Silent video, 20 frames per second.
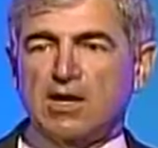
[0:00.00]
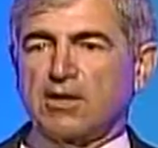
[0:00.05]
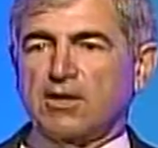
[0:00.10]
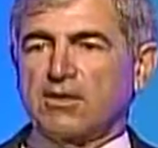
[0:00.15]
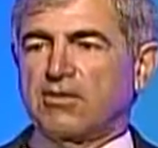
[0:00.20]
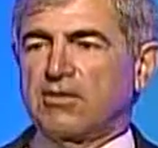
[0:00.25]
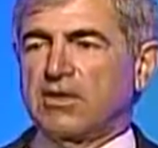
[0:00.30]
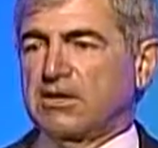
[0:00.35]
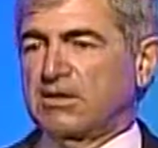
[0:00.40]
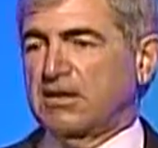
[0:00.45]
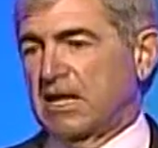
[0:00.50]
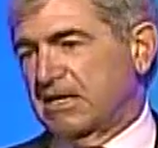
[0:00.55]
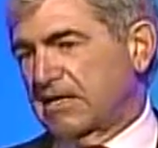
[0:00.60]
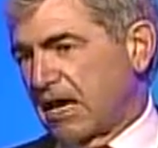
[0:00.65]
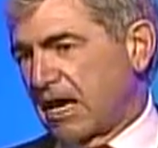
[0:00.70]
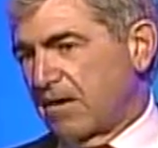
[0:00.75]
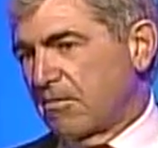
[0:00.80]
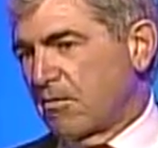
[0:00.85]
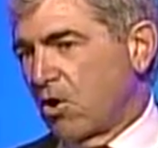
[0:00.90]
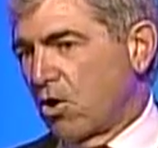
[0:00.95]
Then they
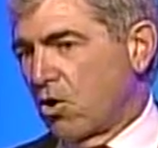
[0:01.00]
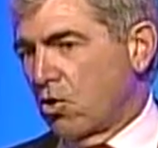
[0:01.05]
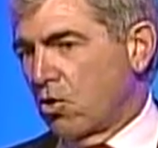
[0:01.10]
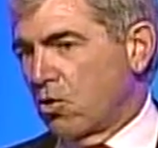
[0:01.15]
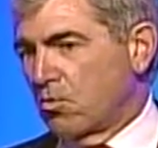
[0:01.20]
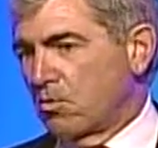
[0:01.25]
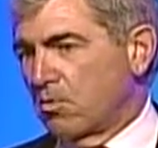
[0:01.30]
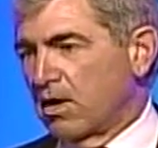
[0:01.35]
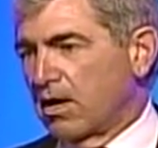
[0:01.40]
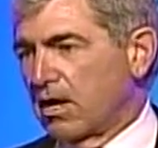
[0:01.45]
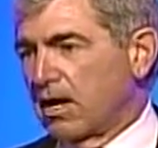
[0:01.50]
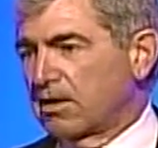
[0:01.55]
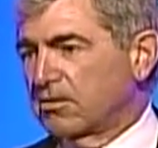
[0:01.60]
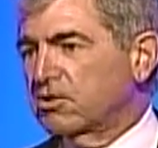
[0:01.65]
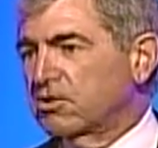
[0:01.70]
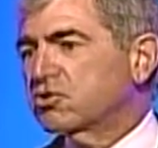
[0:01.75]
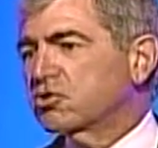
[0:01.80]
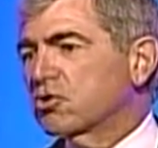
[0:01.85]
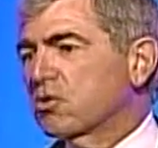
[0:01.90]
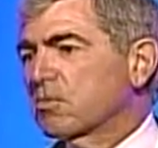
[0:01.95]
came home, and
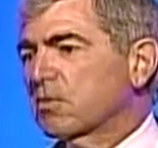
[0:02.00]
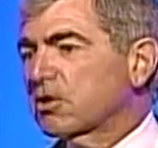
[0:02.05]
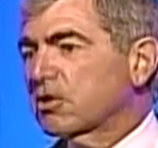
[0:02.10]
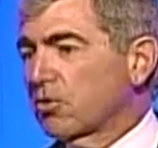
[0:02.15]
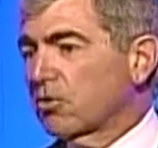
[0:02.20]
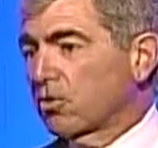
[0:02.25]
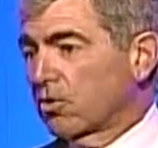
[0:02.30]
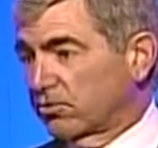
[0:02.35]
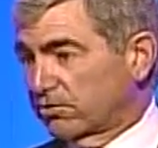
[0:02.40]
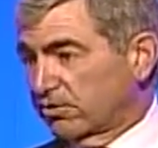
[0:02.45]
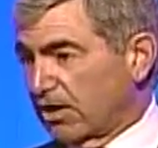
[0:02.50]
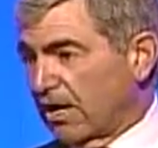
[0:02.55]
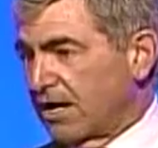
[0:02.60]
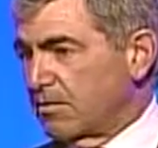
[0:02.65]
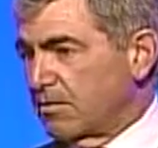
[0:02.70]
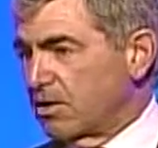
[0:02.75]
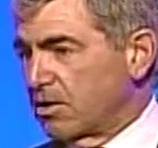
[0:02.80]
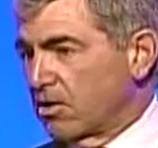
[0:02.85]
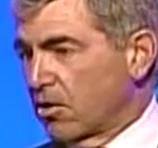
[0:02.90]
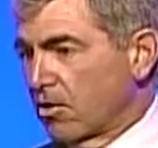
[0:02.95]
the German girls
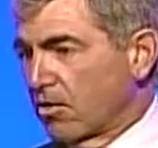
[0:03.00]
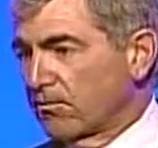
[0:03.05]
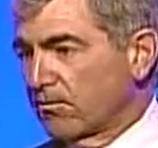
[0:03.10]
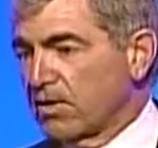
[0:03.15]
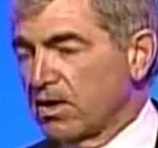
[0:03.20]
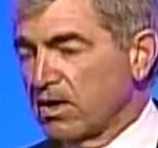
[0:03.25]
came here.